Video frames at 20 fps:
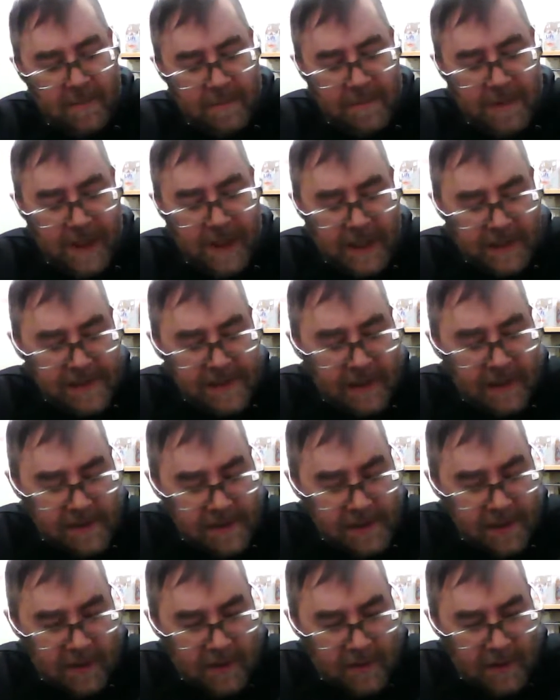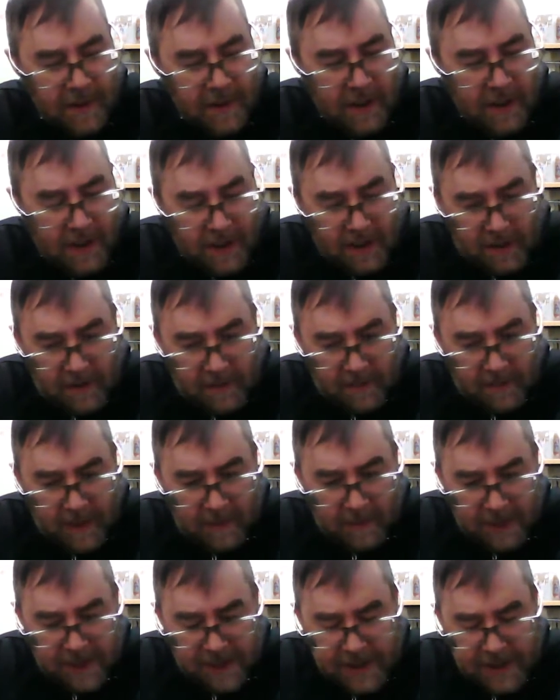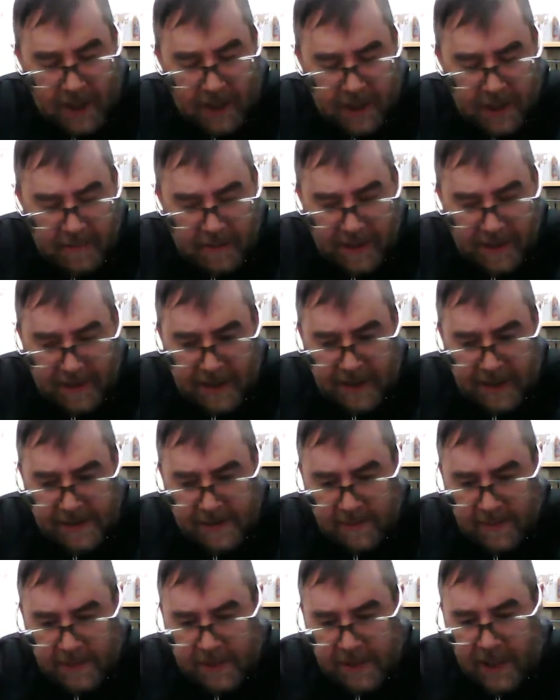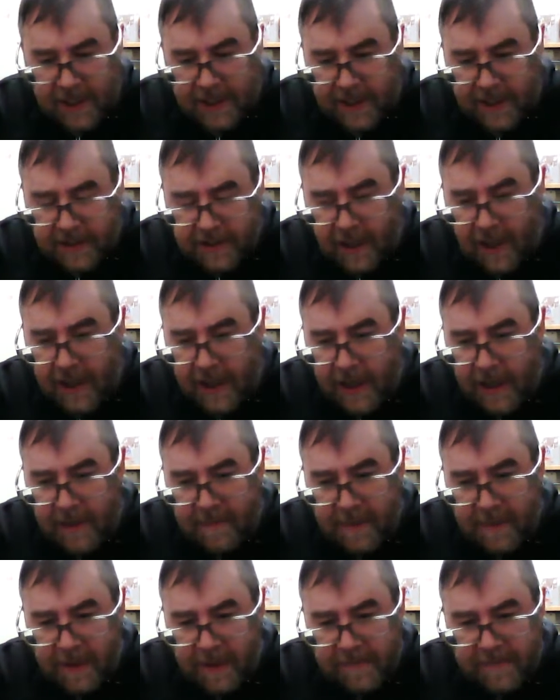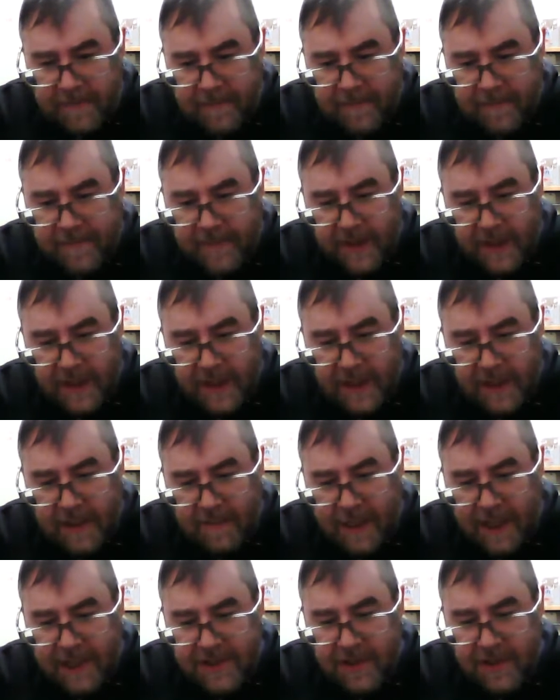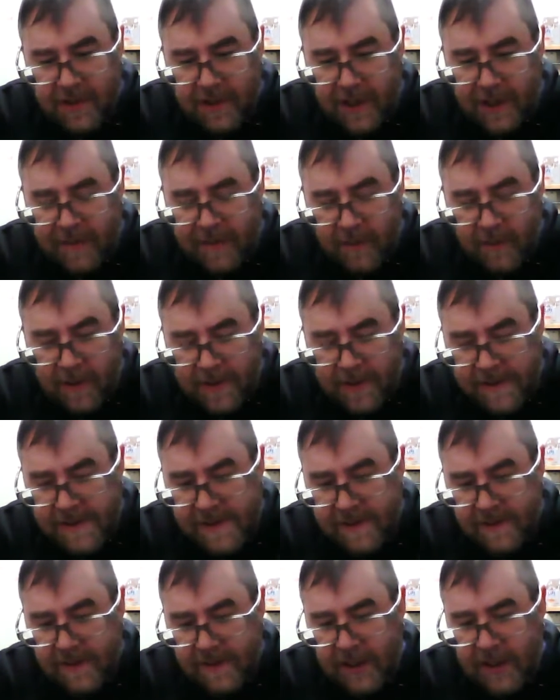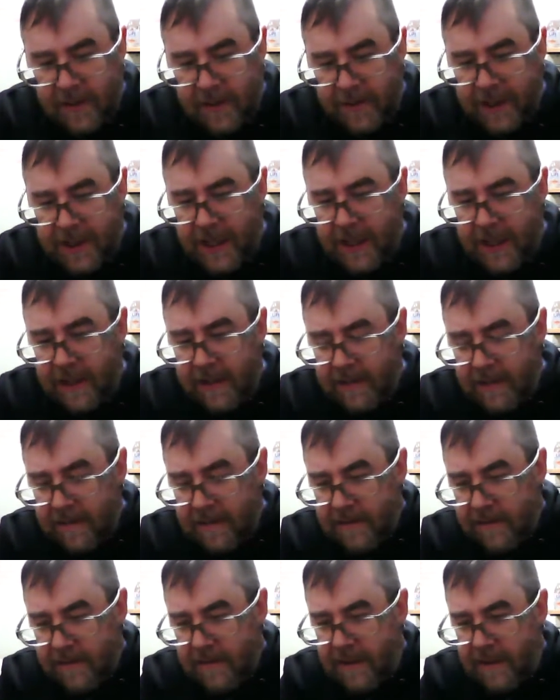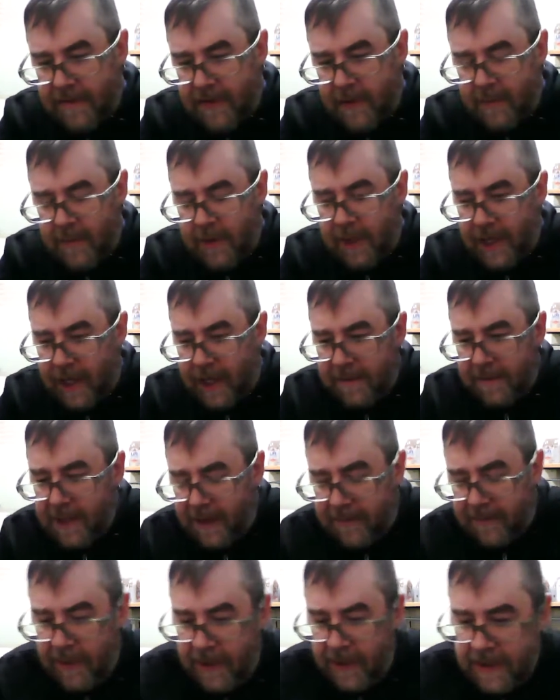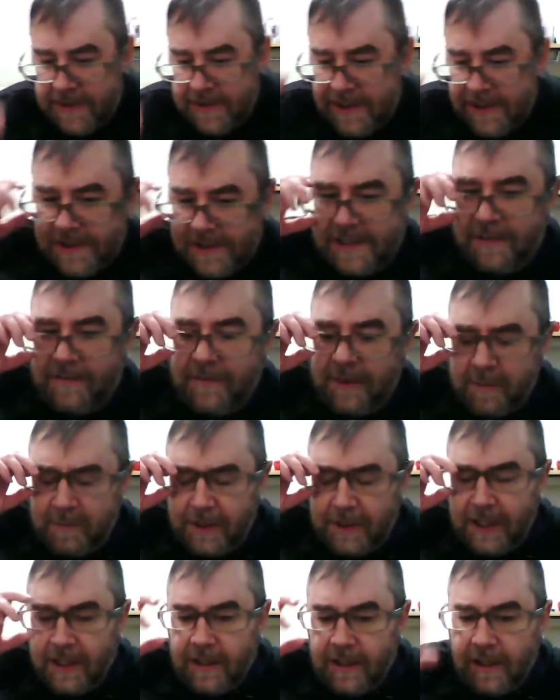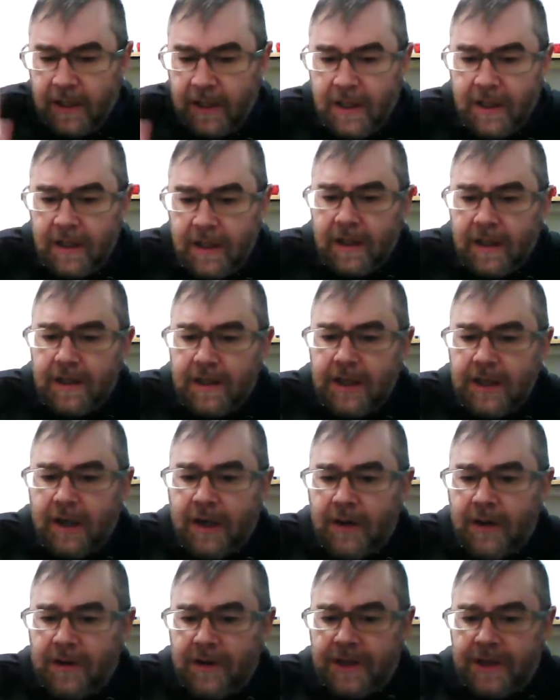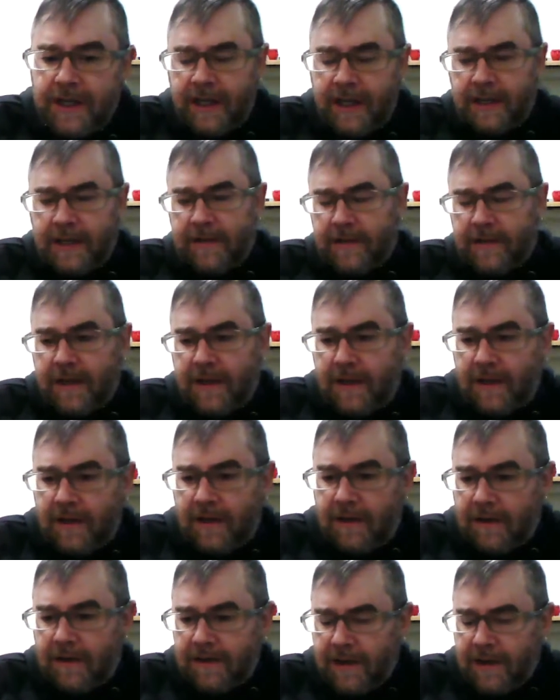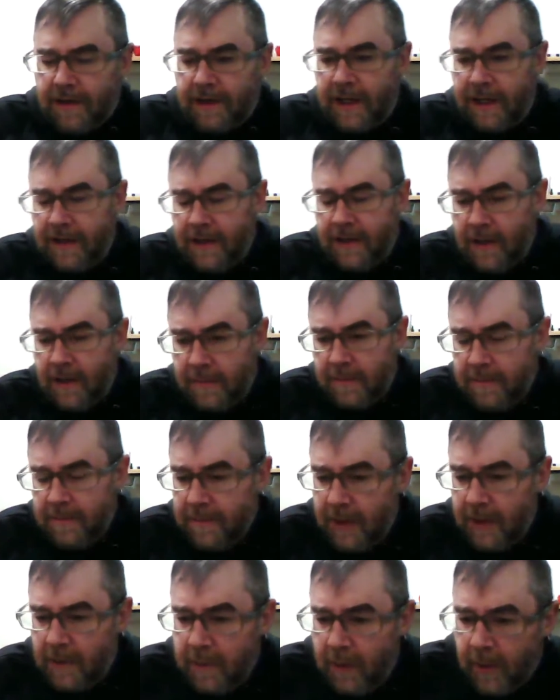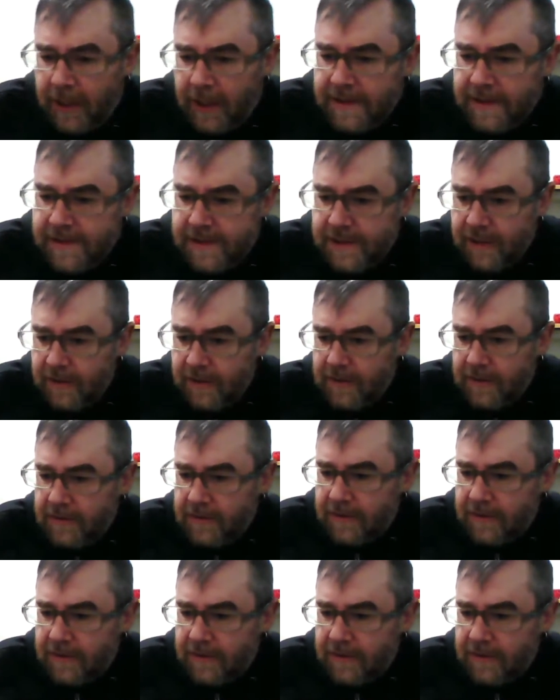things though. So we were just talking about that. So we're trying to get caught up and make sure that everyone's getting, if they're putting effort into this MPP, they're getting their points. So